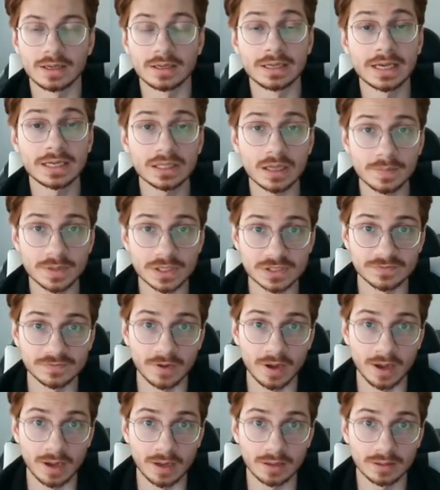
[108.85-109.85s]
Database
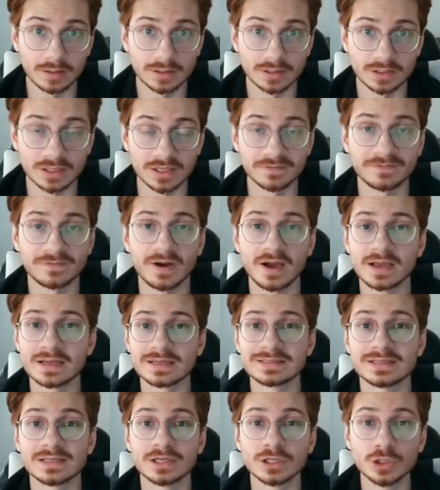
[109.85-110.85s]
file
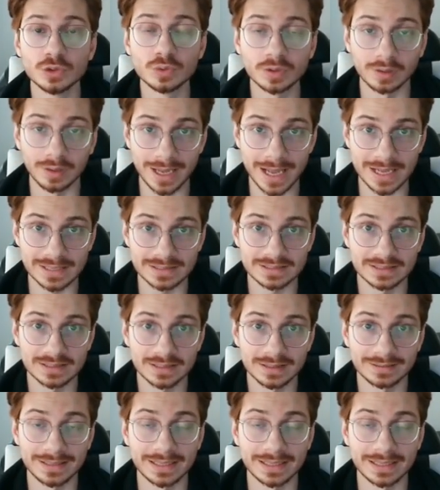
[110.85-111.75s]
defines the new class